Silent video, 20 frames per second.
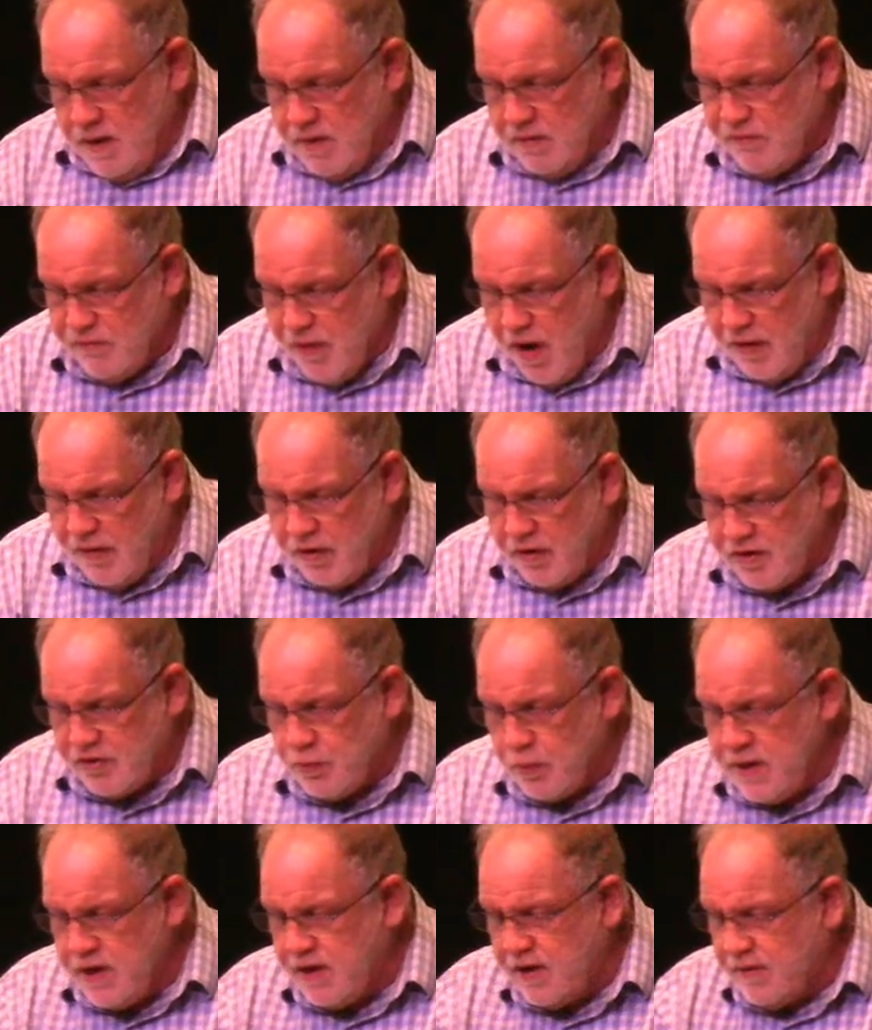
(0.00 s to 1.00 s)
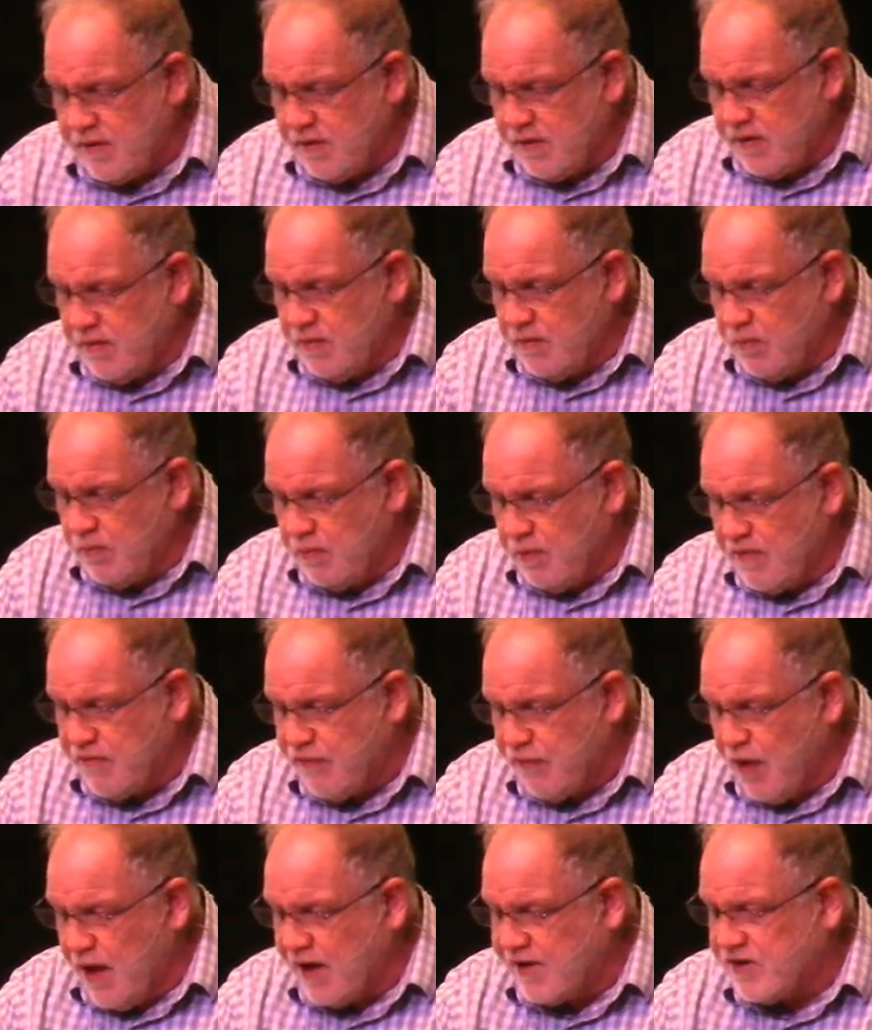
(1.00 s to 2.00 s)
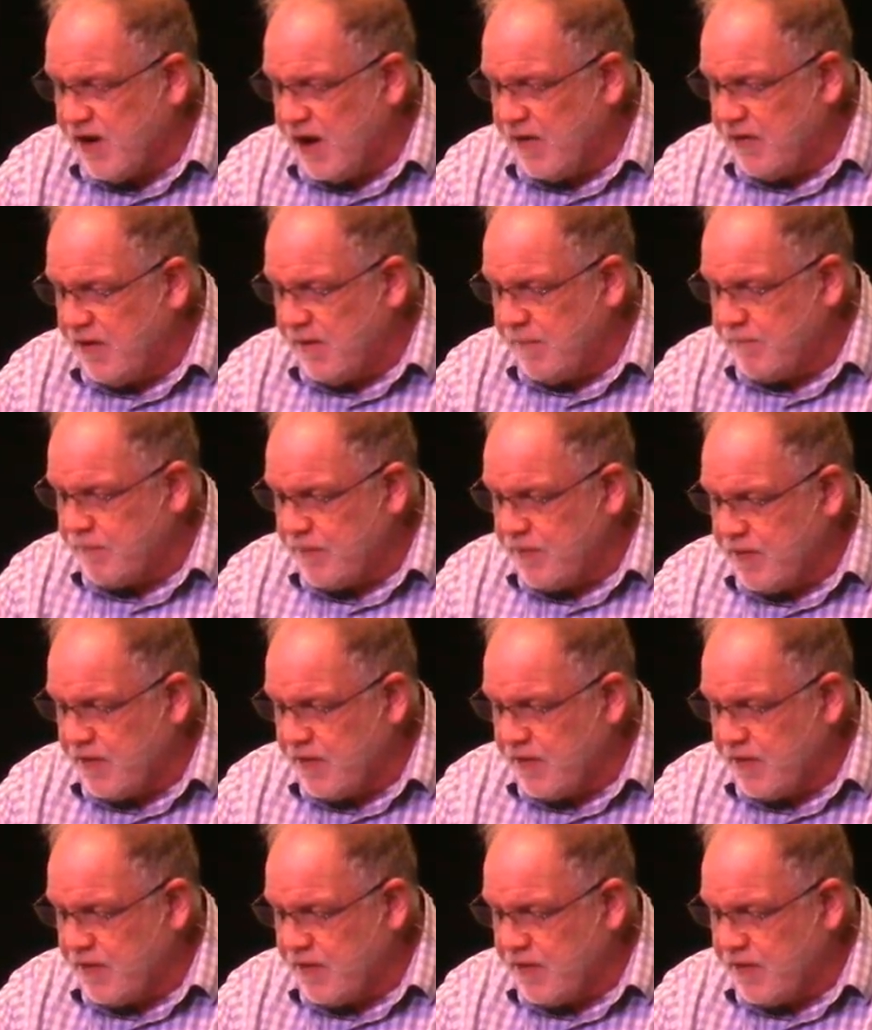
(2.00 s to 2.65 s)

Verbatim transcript: And Father, as we reflect on the,